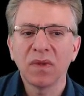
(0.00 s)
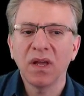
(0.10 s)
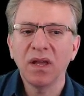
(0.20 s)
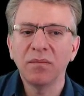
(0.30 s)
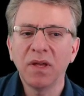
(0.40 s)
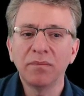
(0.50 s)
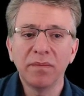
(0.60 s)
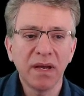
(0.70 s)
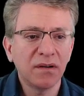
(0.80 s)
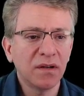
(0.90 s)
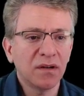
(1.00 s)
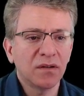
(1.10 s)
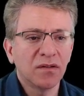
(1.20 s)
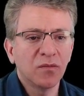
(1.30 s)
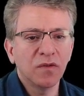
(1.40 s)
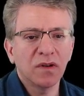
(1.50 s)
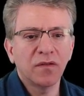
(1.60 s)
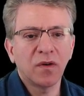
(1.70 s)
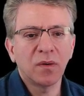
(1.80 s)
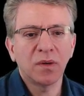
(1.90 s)
barrier to moving
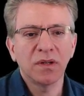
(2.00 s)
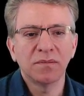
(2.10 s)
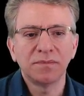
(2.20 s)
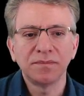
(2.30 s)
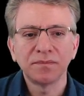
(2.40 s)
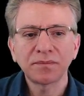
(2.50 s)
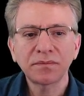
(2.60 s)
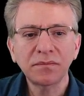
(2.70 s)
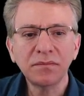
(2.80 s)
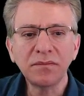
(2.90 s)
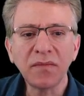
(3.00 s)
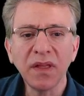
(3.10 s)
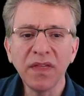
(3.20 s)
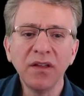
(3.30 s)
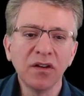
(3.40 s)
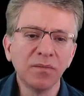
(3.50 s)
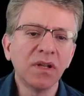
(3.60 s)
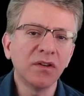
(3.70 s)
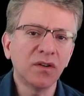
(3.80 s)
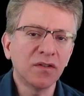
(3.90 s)
forward. Then you could
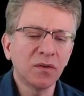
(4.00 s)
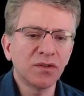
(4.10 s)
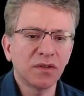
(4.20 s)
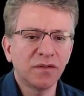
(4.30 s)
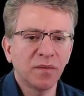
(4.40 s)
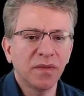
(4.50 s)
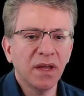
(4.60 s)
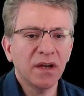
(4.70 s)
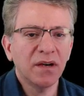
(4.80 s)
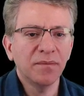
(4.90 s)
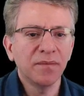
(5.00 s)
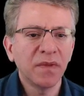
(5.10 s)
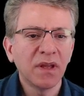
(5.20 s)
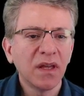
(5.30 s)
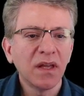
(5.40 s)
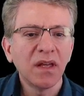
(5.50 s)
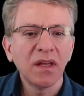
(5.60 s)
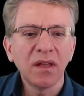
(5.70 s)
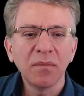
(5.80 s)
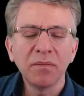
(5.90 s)
build your solution from there.
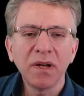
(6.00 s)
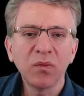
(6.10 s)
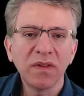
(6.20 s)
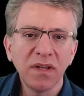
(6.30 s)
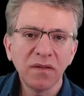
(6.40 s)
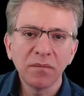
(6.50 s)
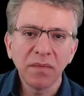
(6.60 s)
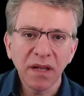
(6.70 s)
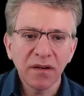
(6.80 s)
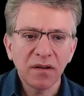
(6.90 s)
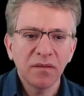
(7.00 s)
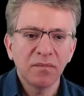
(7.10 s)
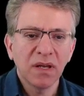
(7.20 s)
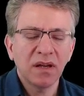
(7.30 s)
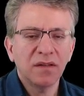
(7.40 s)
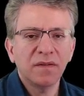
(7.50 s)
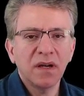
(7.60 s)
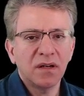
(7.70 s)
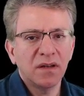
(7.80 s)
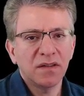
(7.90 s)
But what's even better, because
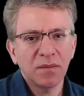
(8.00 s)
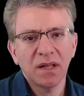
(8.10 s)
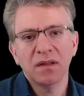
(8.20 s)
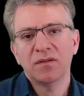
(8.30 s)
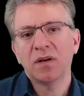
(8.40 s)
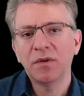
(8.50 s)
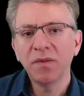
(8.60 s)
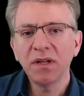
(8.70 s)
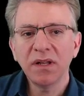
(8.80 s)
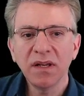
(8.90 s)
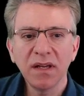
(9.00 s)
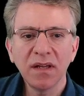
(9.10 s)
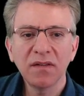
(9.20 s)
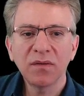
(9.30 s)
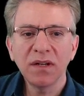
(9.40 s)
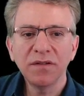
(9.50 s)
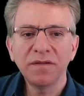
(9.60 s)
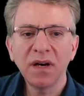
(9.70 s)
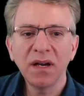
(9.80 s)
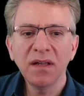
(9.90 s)
FHIR is about interoperability, is try to
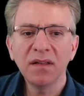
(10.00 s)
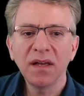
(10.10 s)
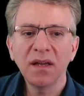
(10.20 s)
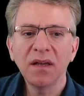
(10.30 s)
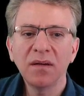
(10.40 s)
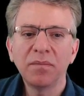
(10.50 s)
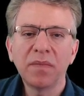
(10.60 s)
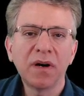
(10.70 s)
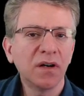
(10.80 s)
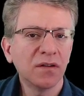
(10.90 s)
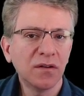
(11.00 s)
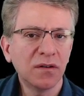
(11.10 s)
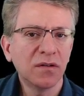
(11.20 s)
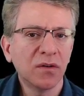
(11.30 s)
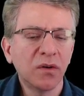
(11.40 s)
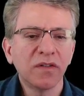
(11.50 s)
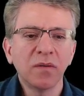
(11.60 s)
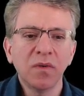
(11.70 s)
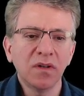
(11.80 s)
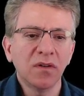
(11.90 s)
find a partner or
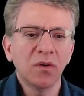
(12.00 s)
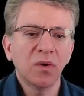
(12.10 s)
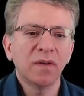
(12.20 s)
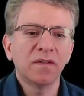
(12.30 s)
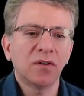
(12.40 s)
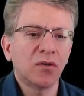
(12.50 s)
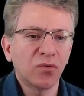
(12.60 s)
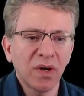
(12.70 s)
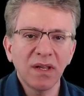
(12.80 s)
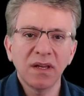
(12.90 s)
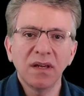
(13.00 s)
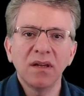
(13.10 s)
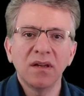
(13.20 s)
someone who is already